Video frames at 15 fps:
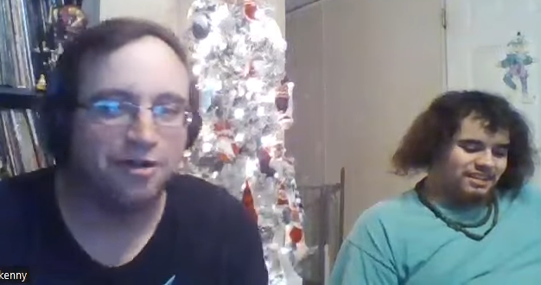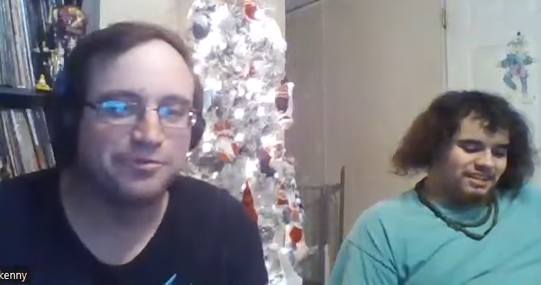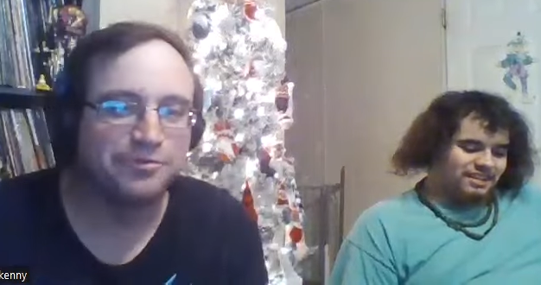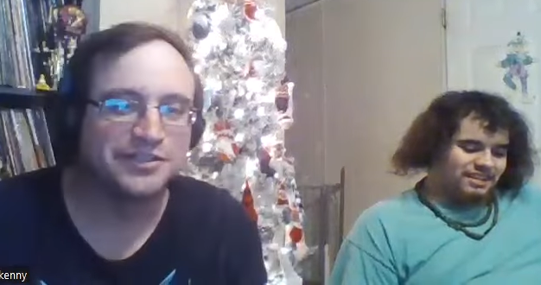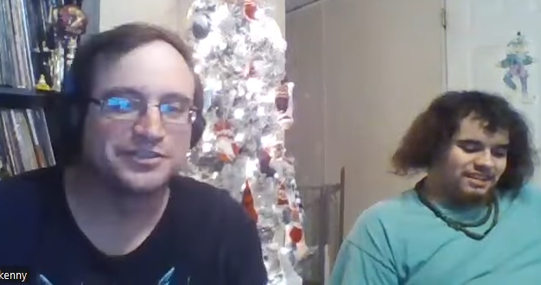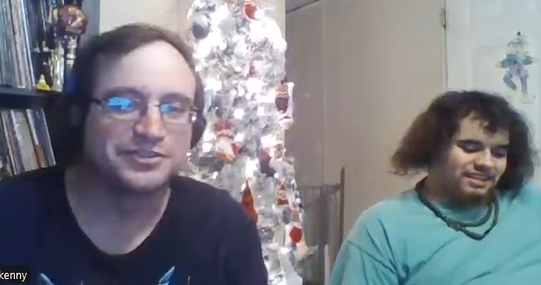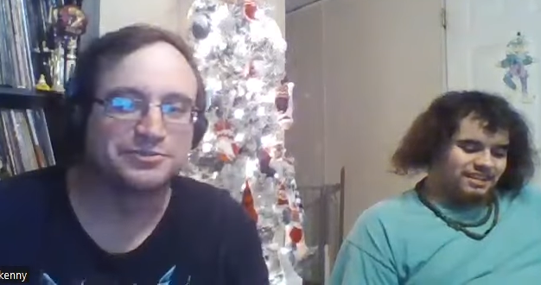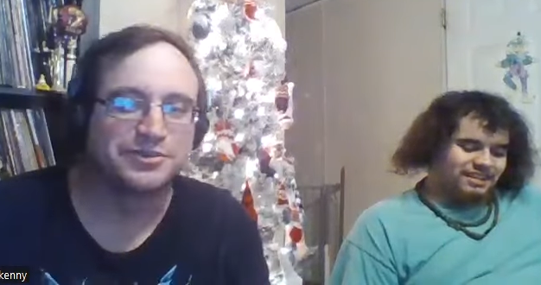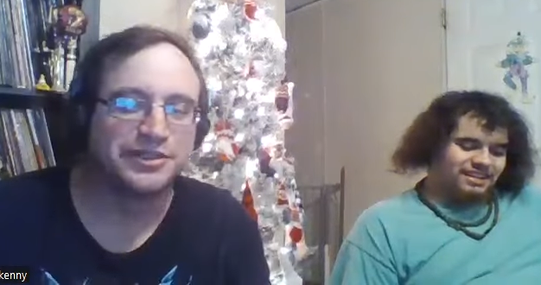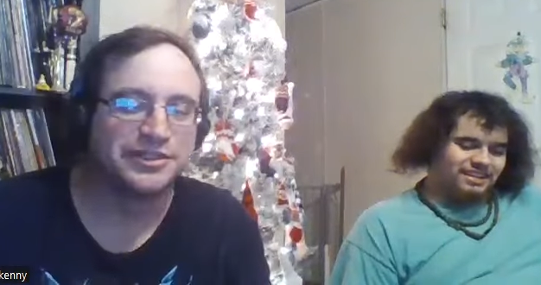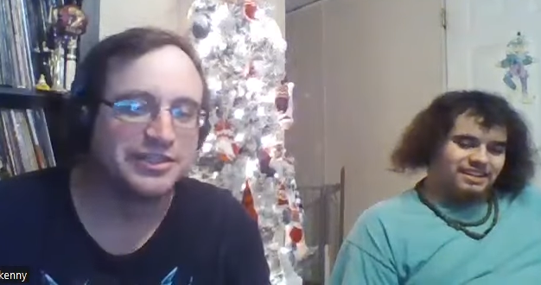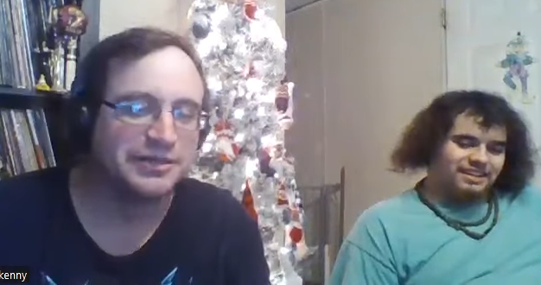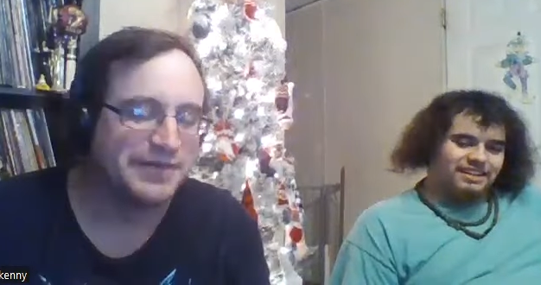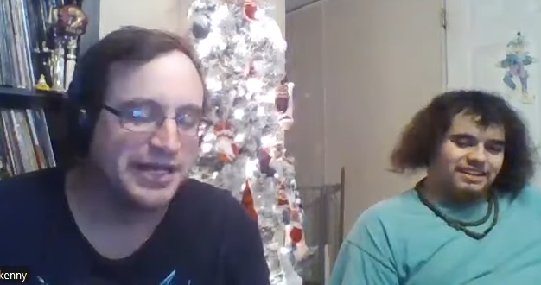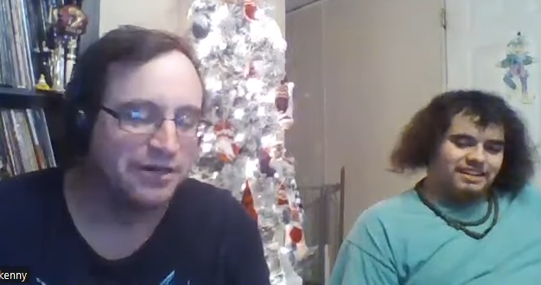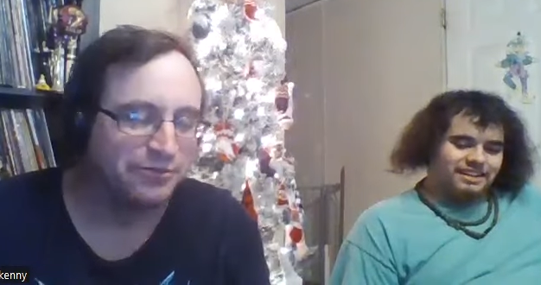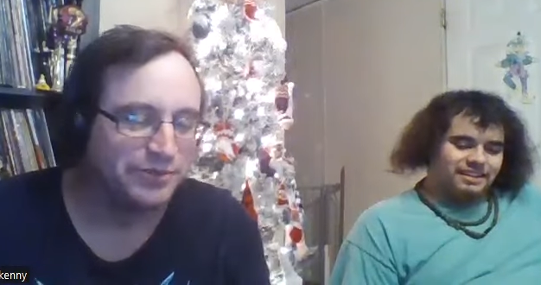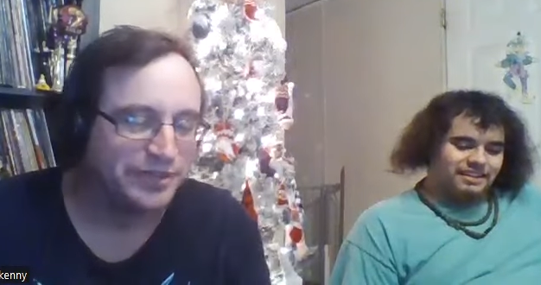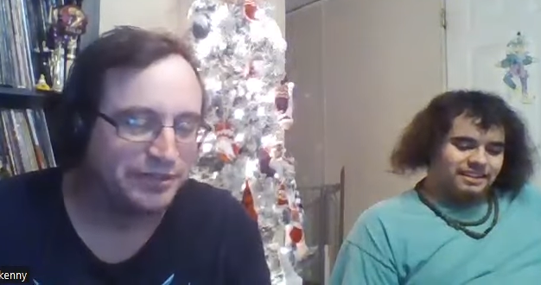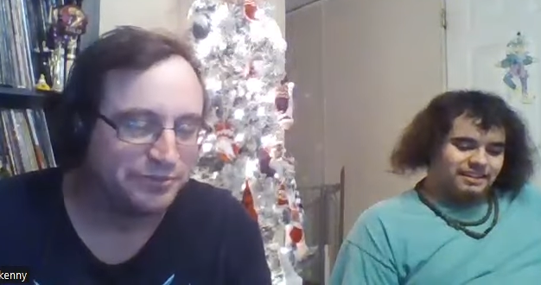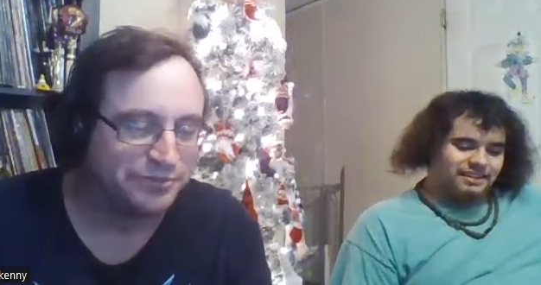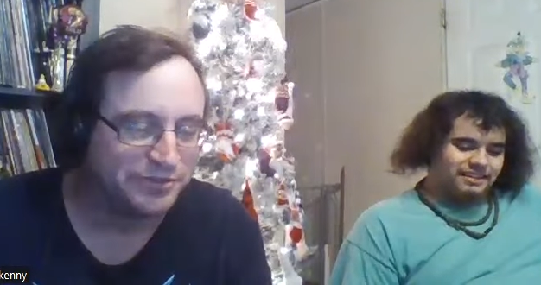Speaker 1: I hope this is really coming out
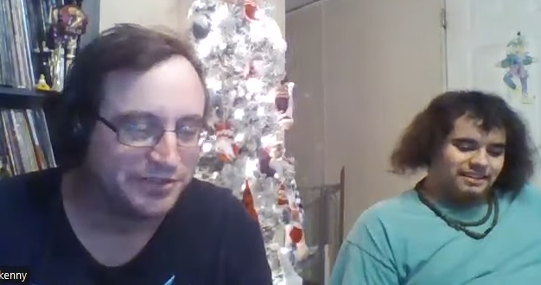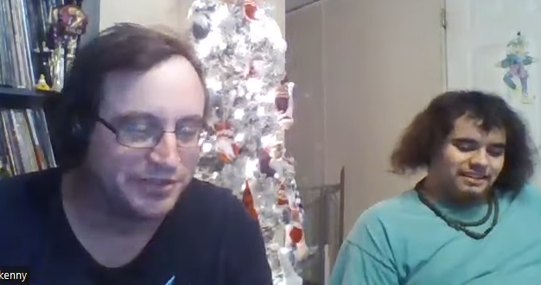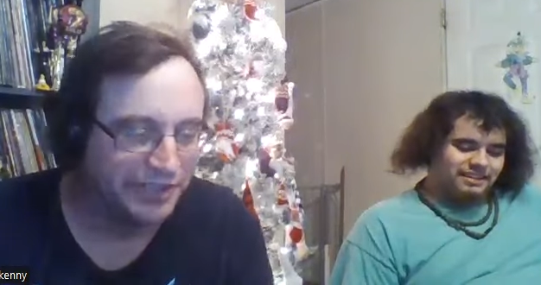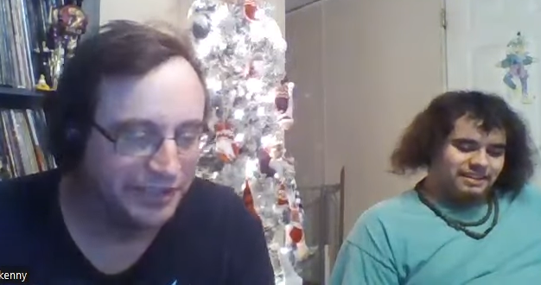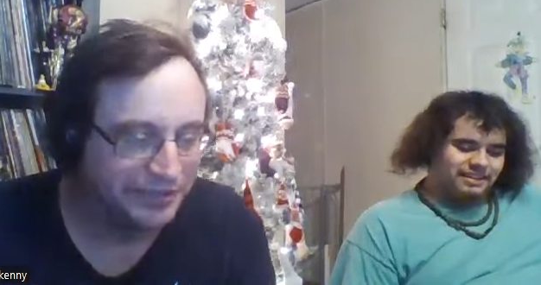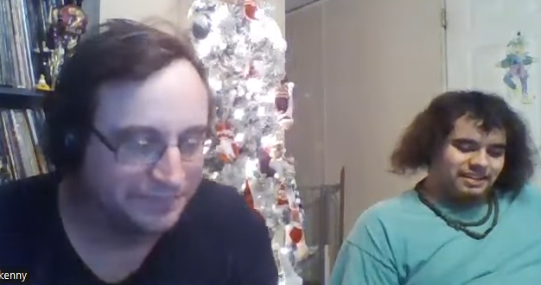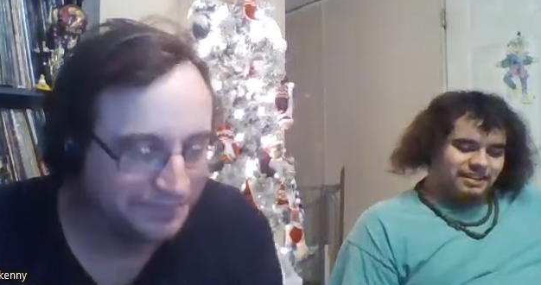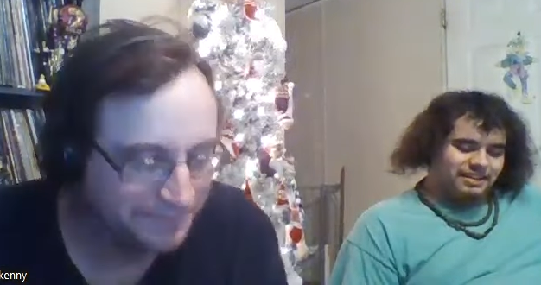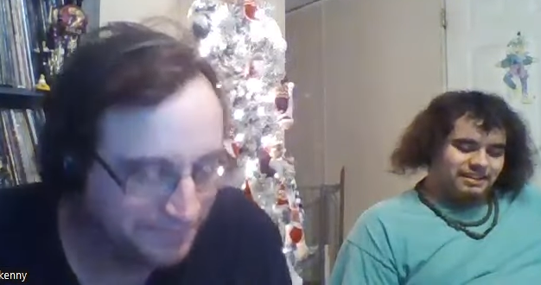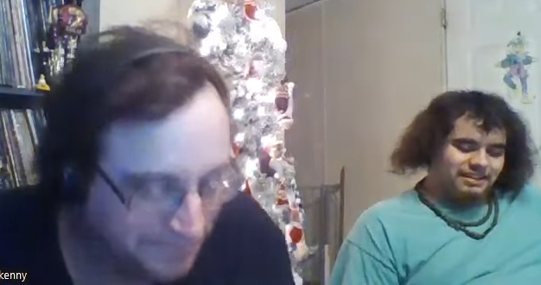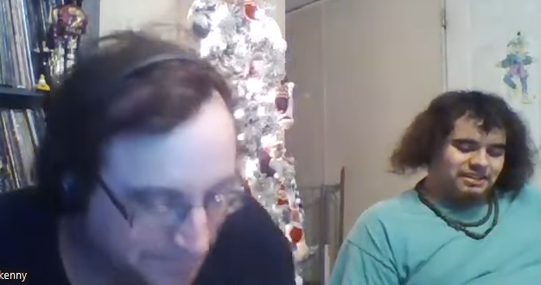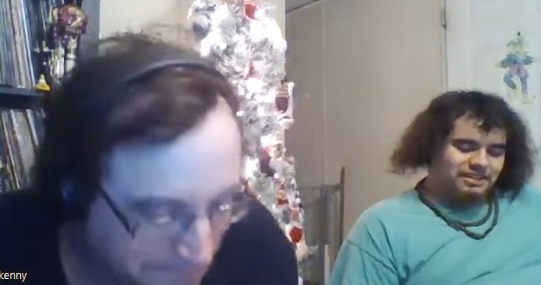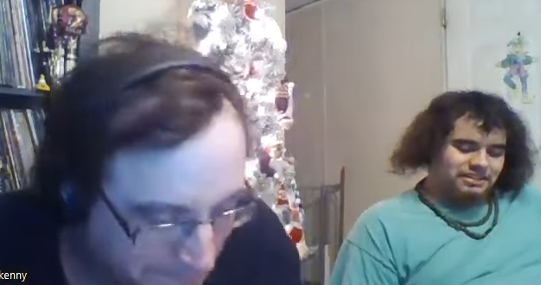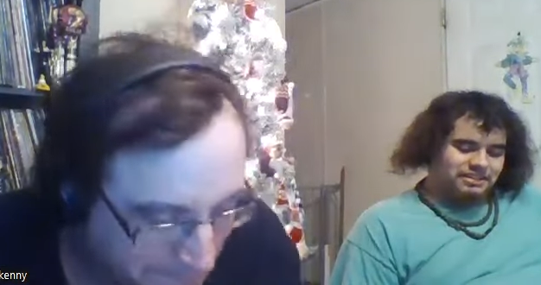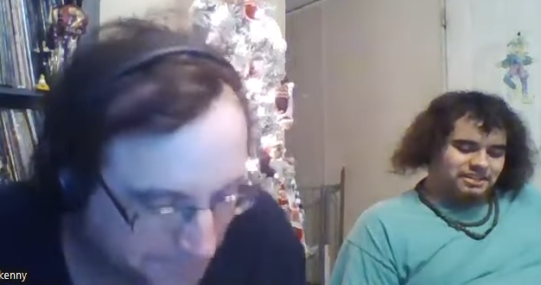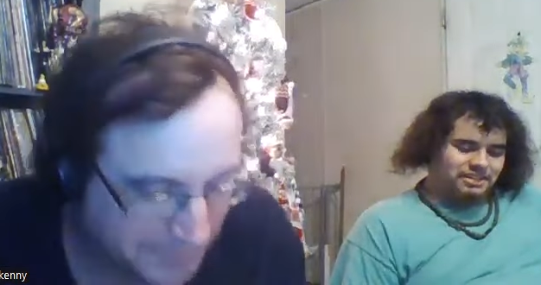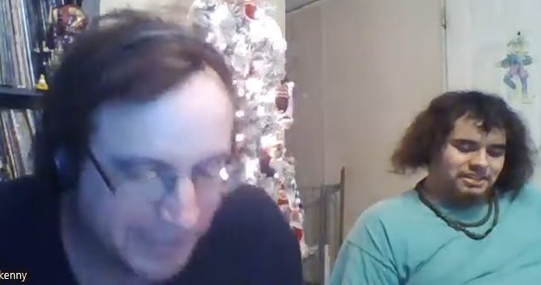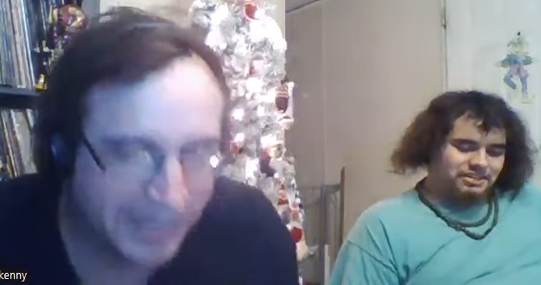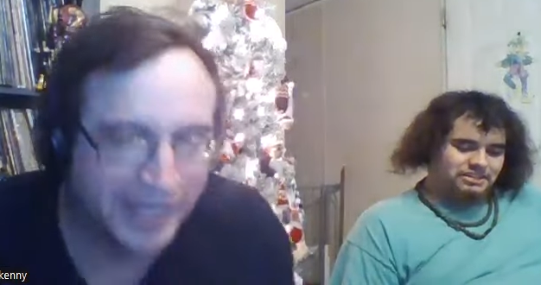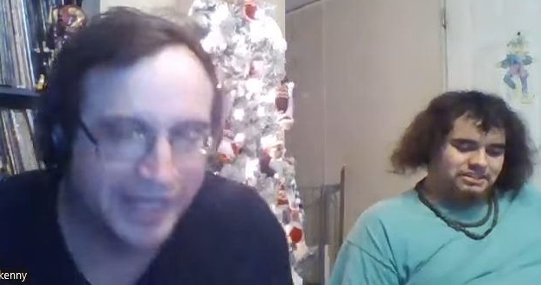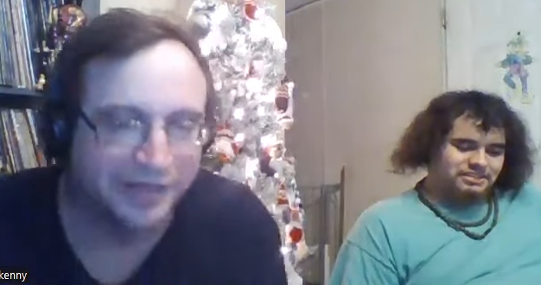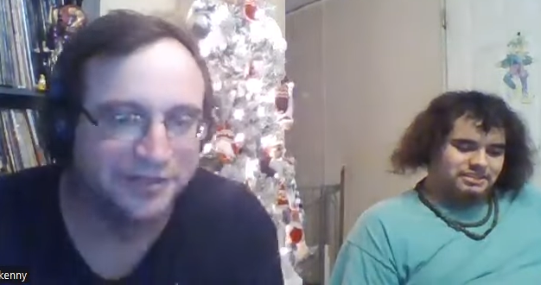well. We'll see. And uh, I'm
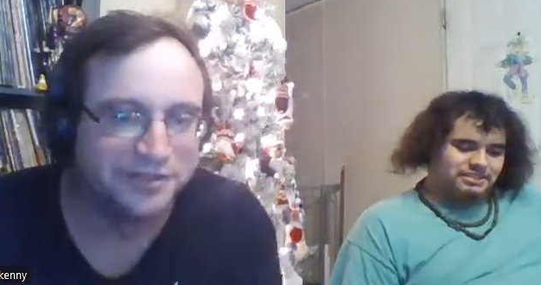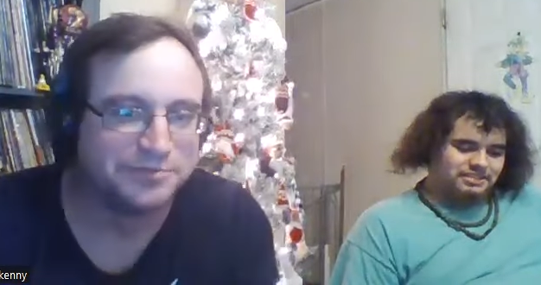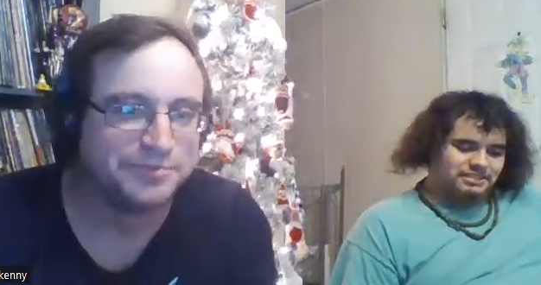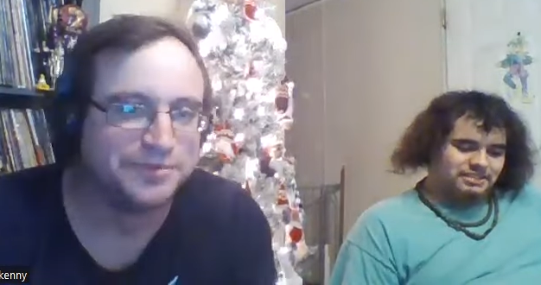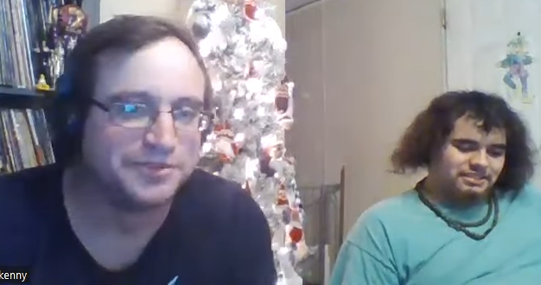gonna edit this